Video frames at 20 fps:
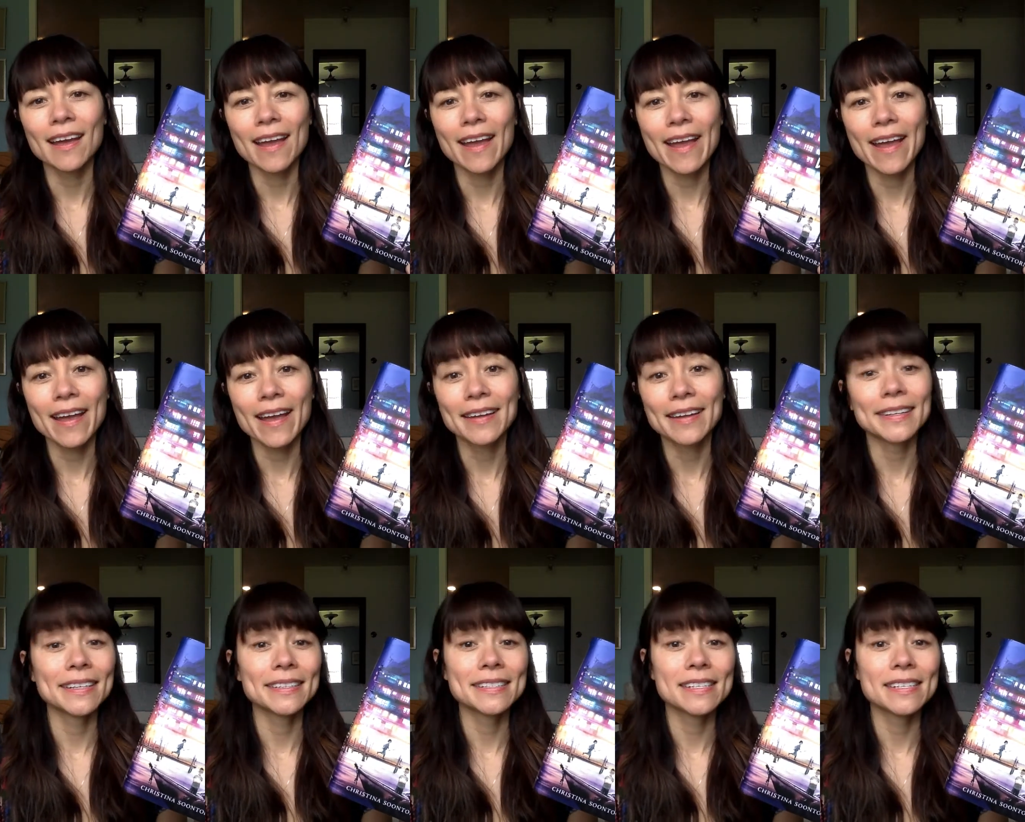
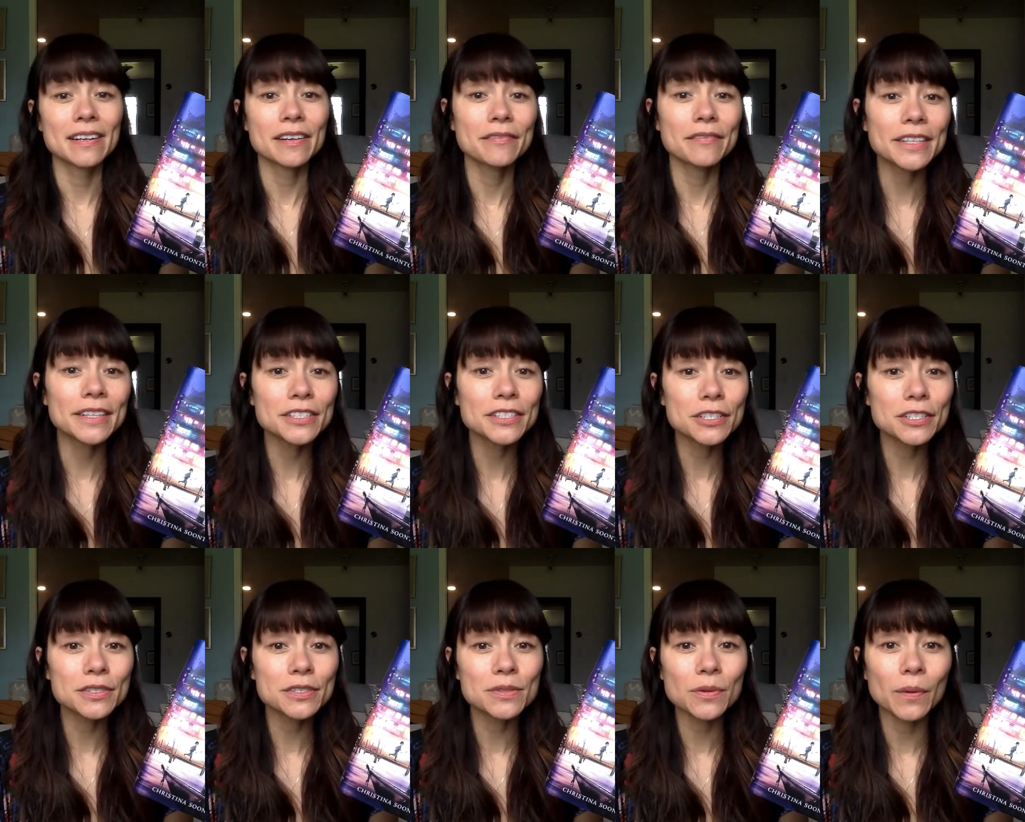and it's an
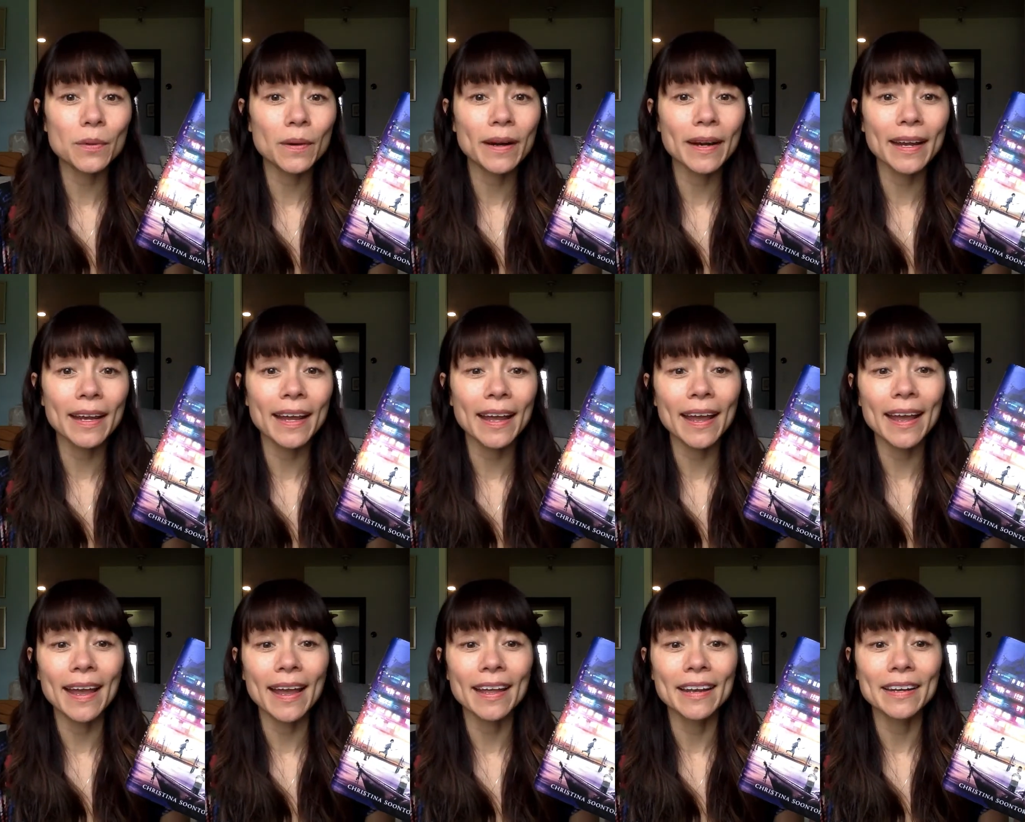adventure
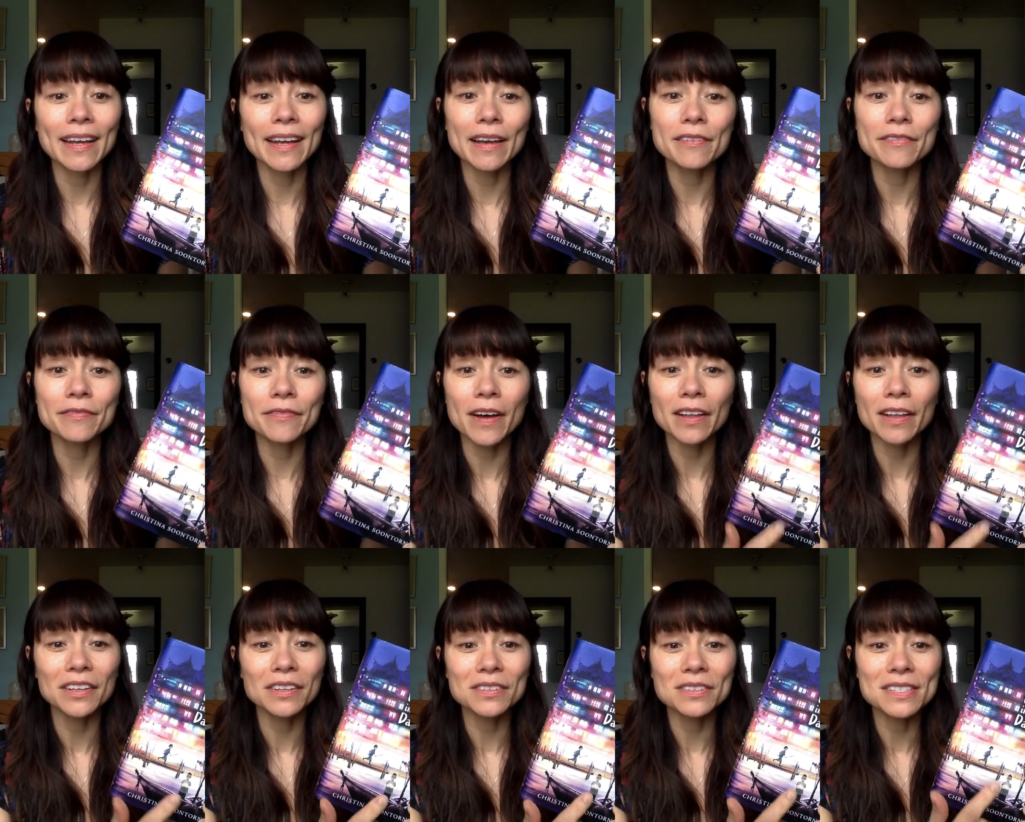story, and it
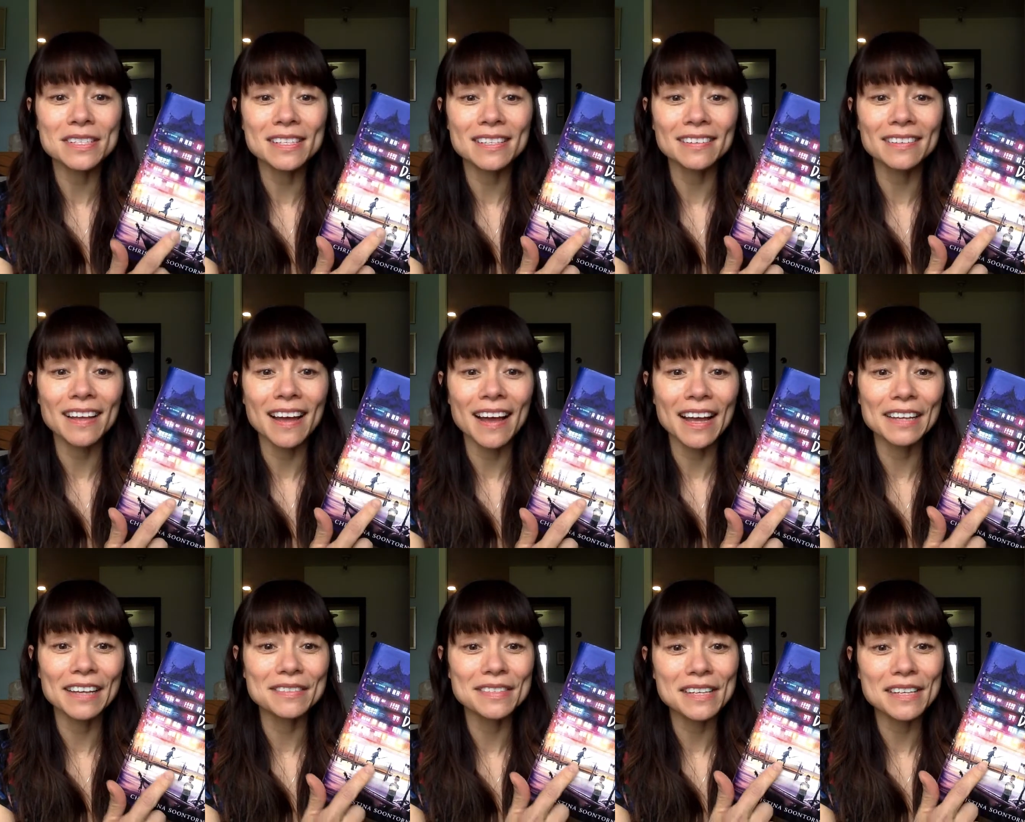follows the
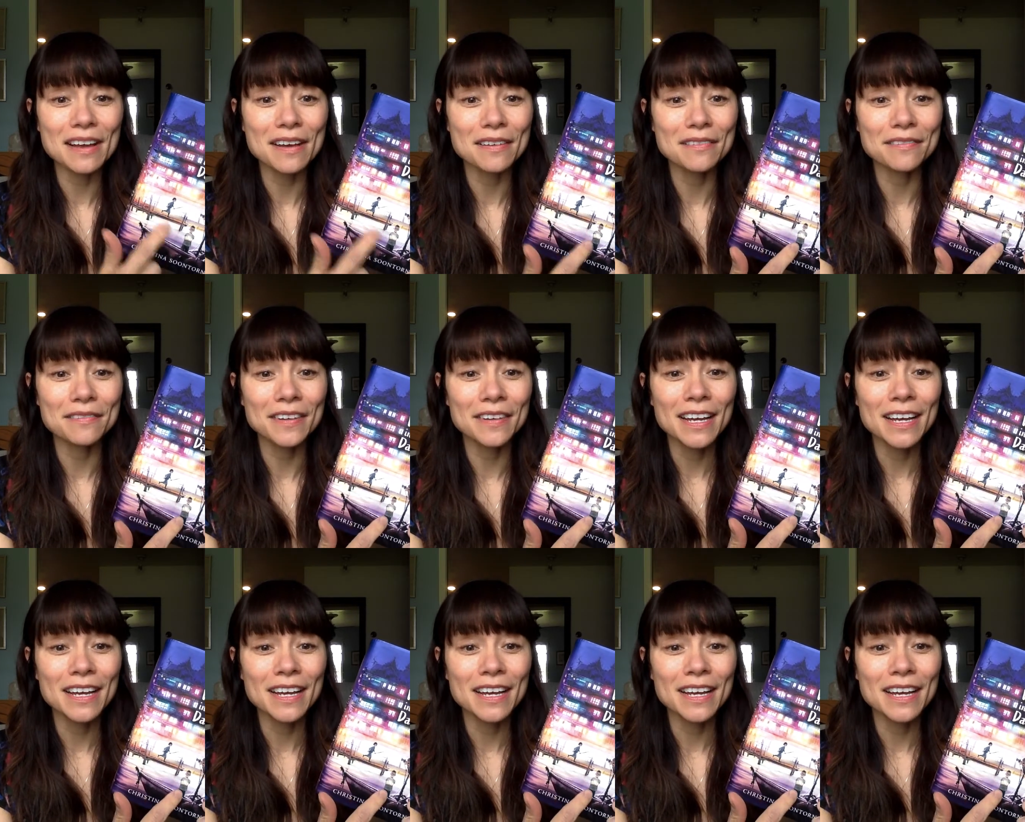lives of